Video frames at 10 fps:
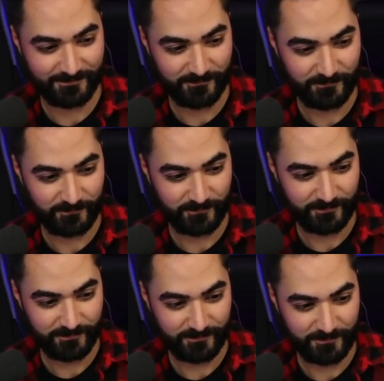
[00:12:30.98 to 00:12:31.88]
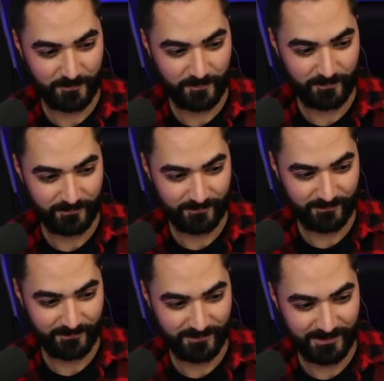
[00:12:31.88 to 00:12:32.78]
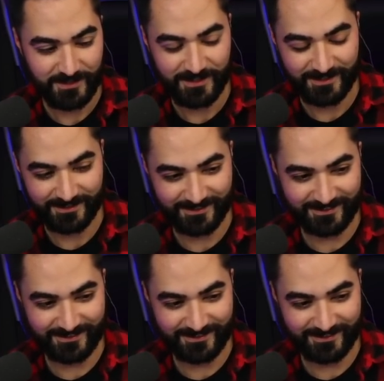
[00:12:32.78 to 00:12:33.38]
[no speech]